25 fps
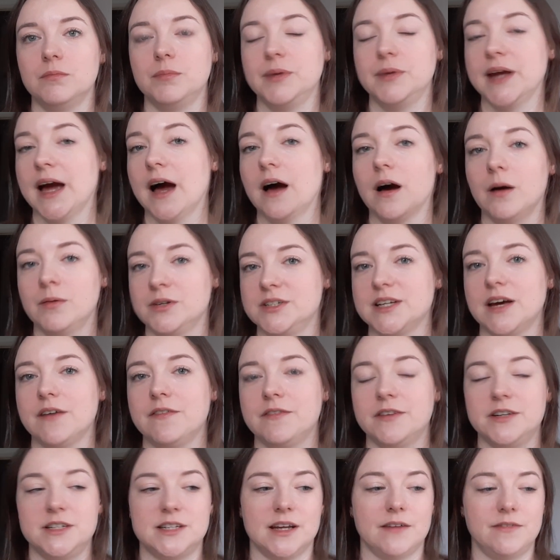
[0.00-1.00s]
Yeah, I would
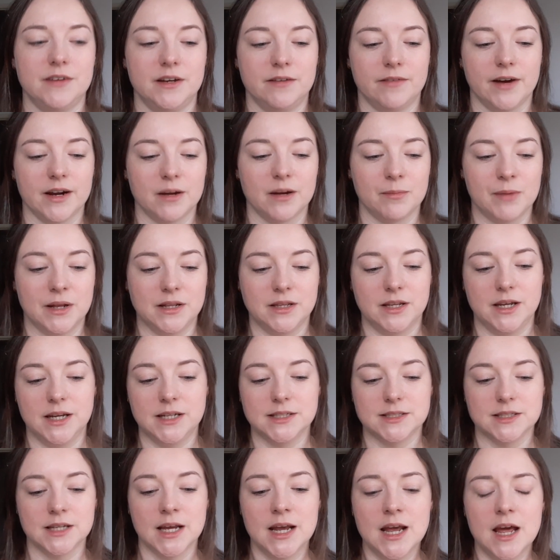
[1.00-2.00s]
definitely recommend
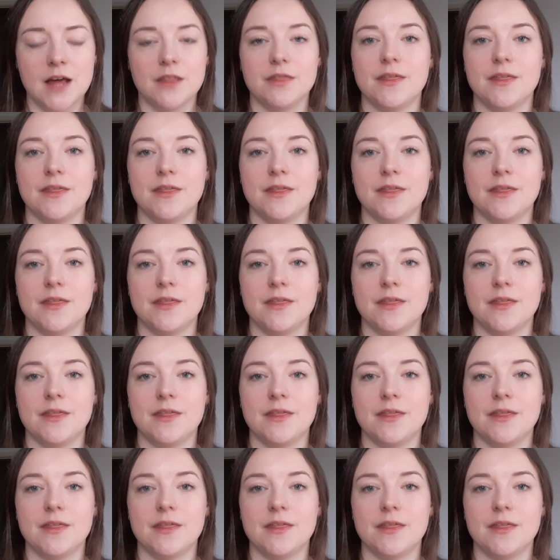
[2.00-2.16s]
these.